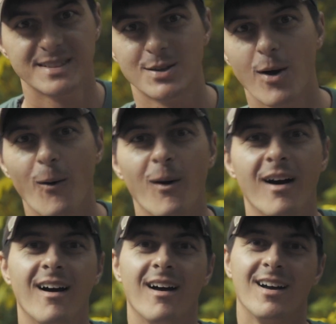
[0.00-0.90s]
So
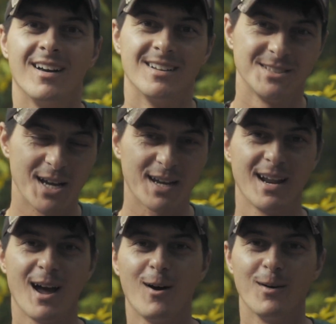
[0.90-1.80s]
check
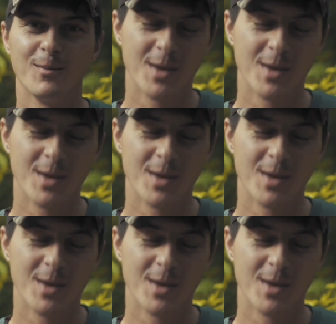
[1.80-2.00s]
it out.